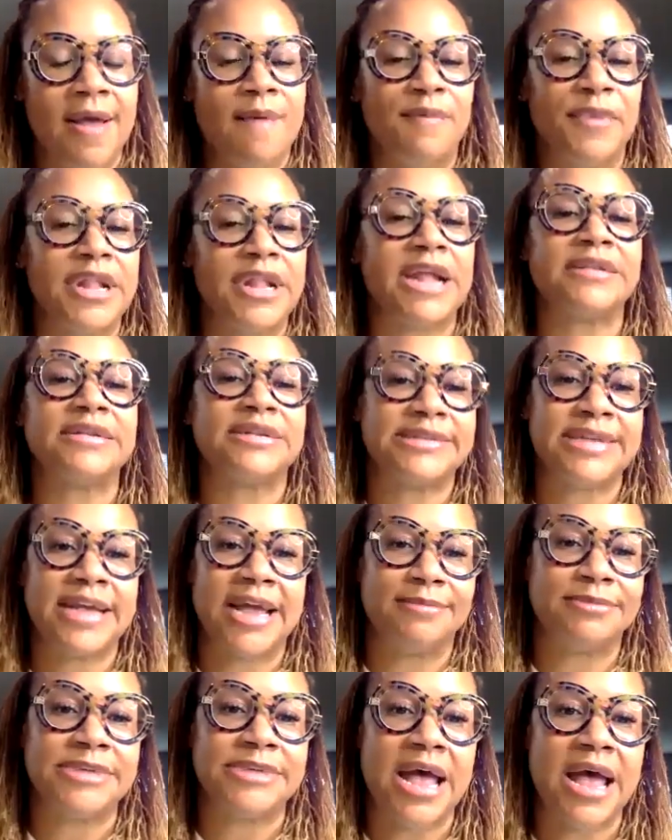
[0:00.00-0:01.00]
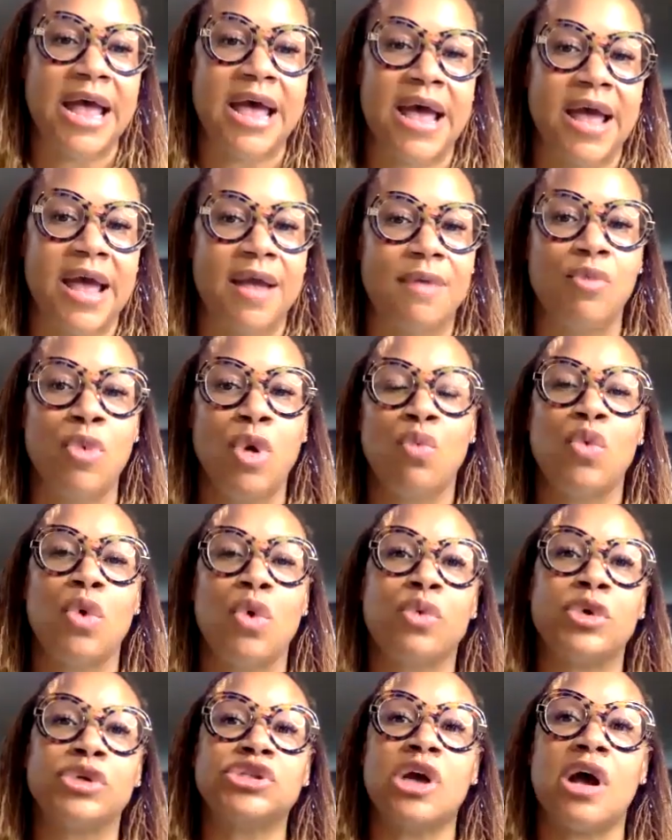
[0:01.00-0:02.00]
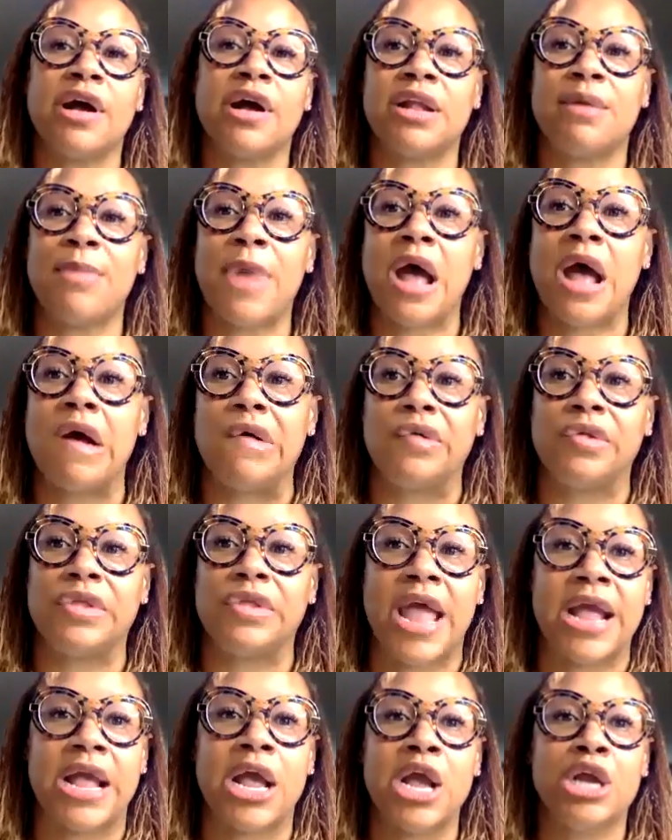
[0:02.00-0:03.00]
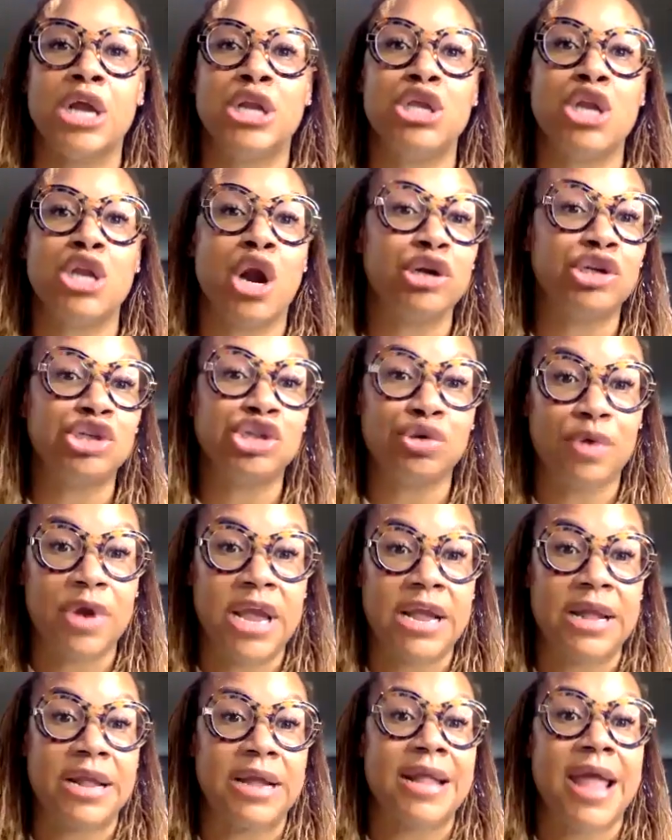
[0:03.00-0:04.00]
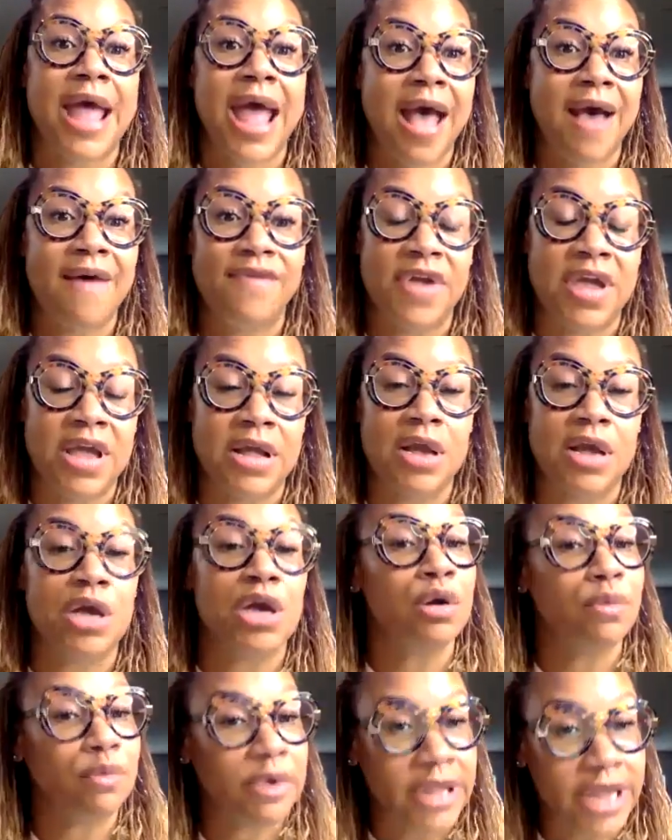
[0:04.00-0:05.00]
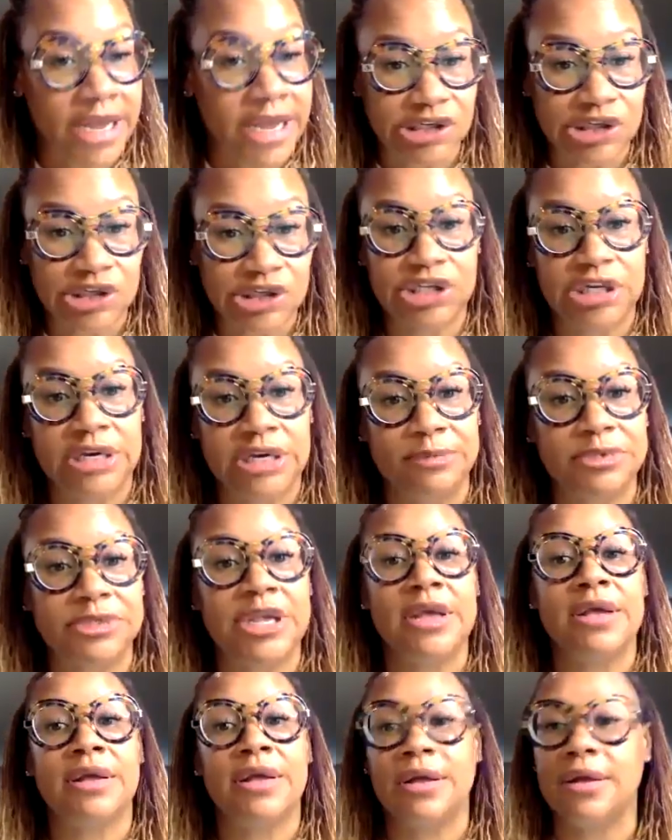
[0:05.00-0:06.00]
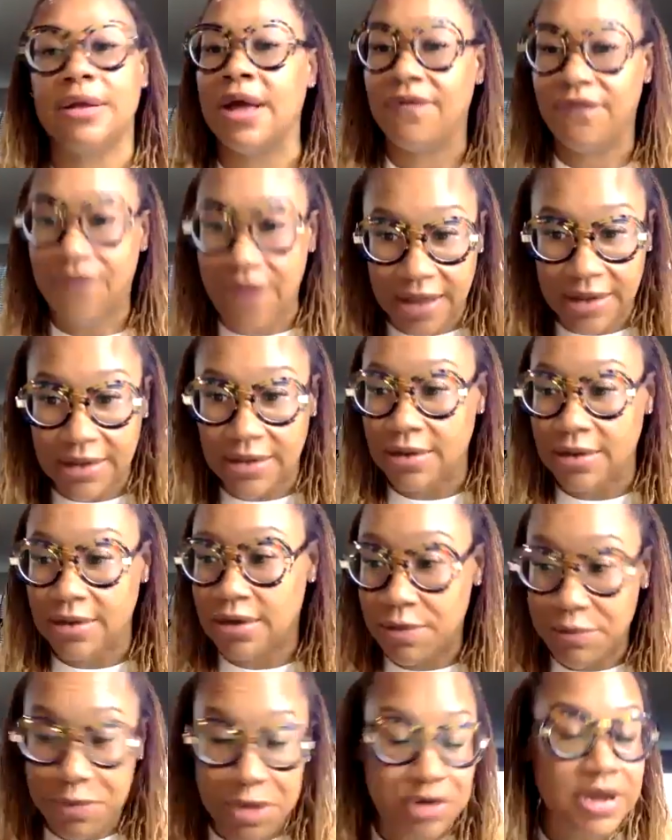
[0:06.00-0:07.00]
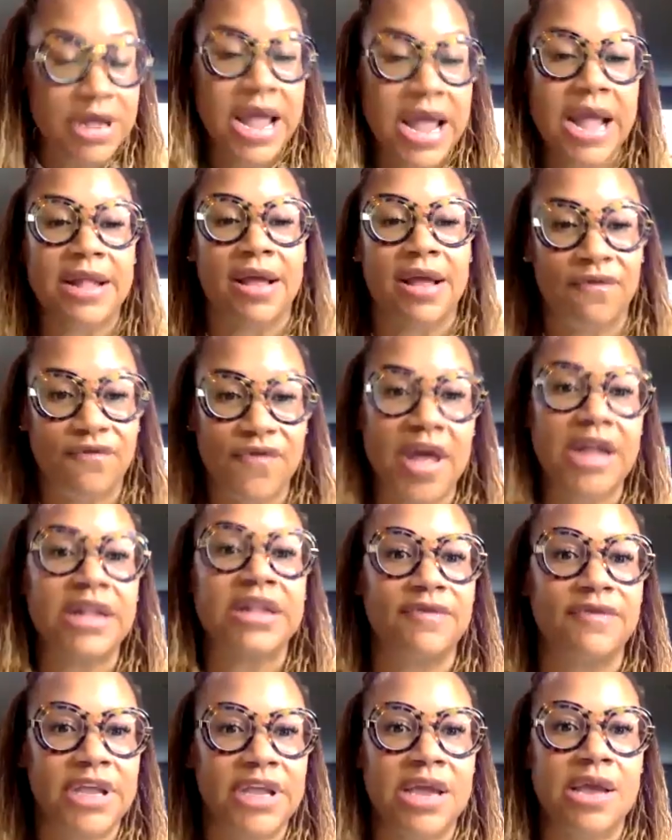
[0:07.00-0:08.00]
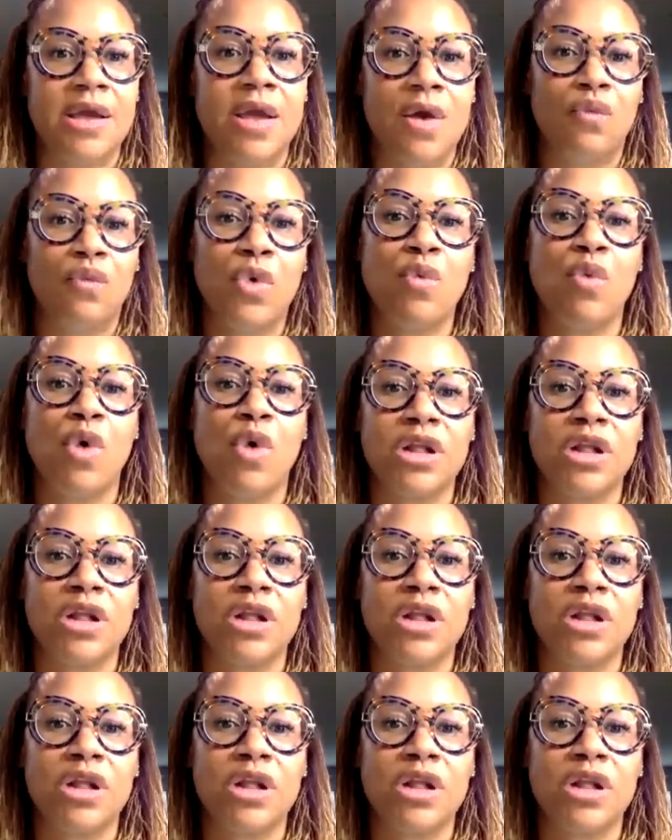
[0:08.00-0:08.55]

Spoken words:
But at the same time, when we're talking about like nurturing and having good relationships, communicating effectively, we